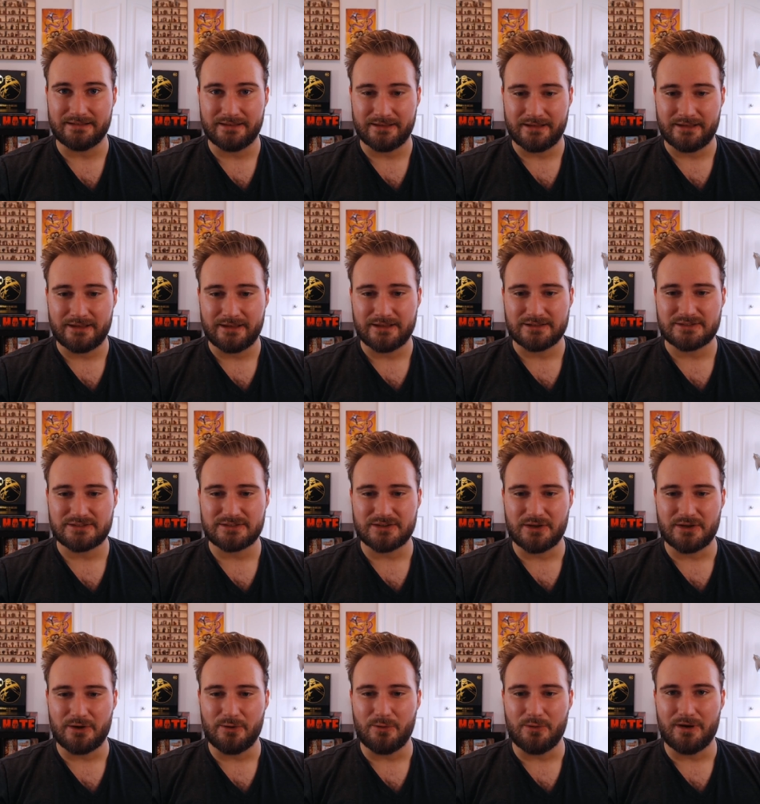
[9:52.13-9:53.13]

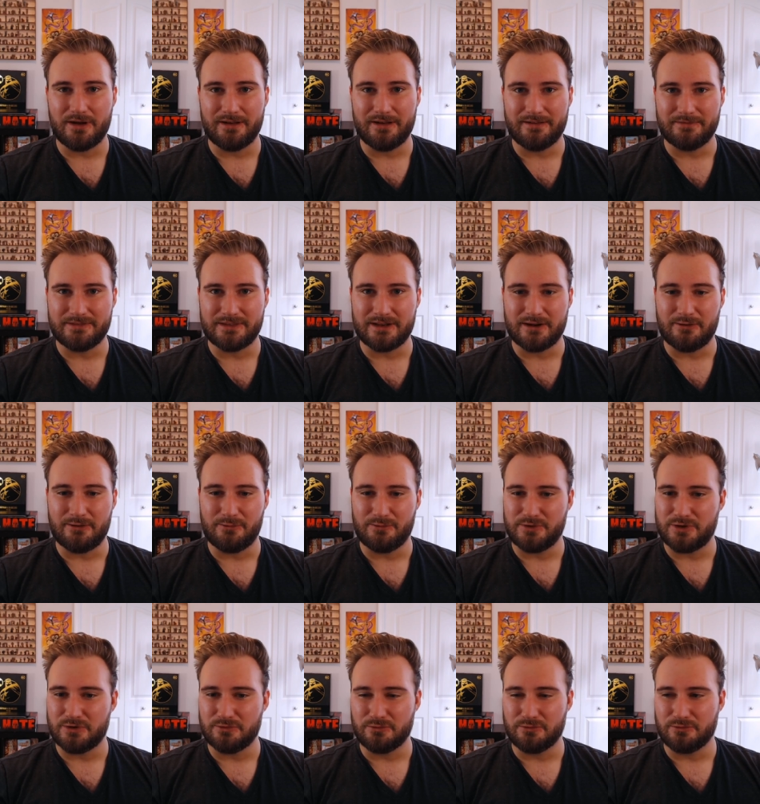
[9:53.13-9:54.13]
So, you know,
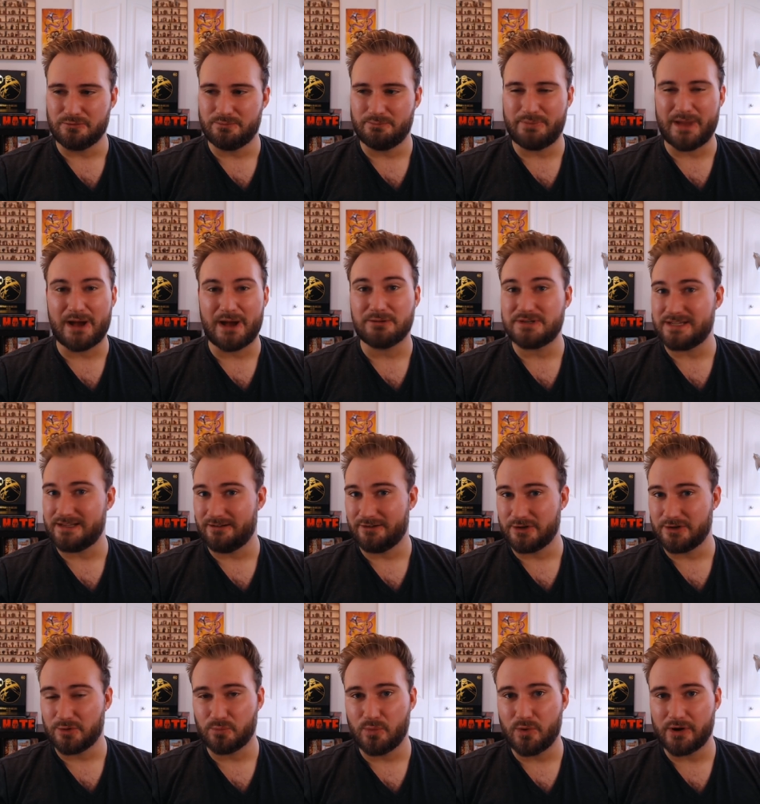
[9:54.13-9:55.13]
your bounty on your
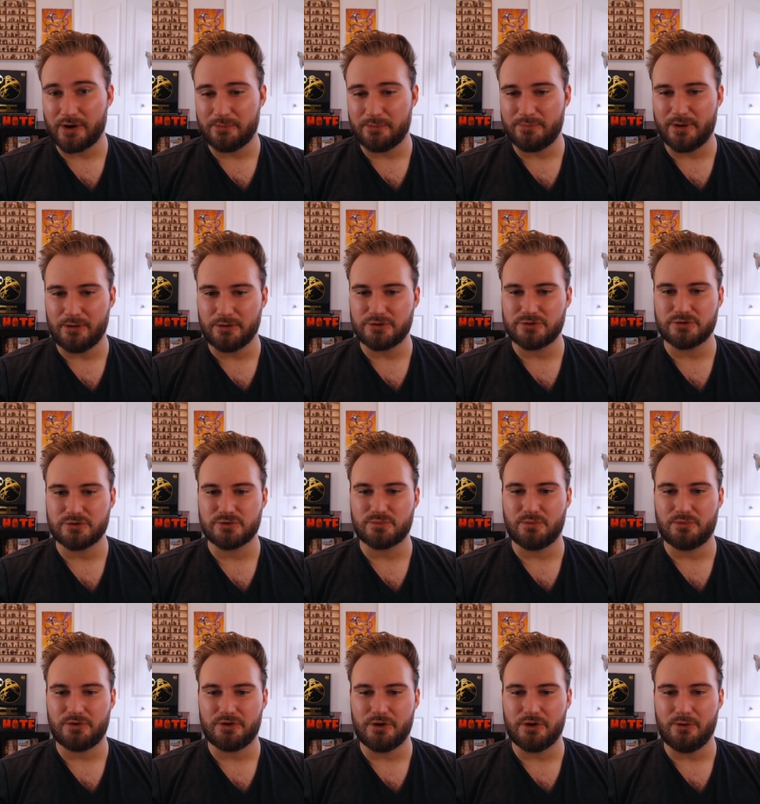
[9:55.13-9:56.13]
wanted posters will
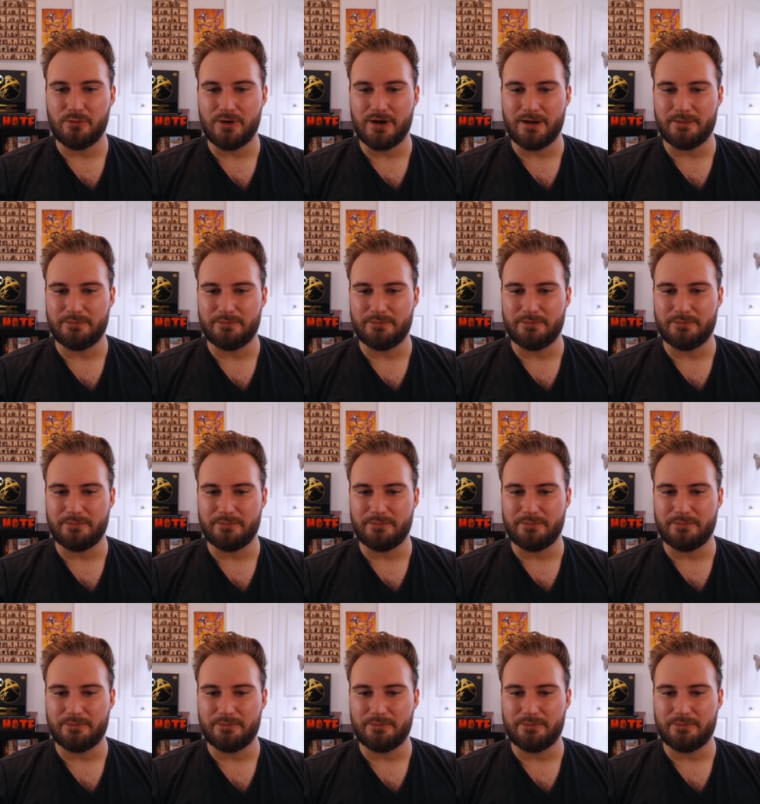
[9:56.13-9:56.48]
go up,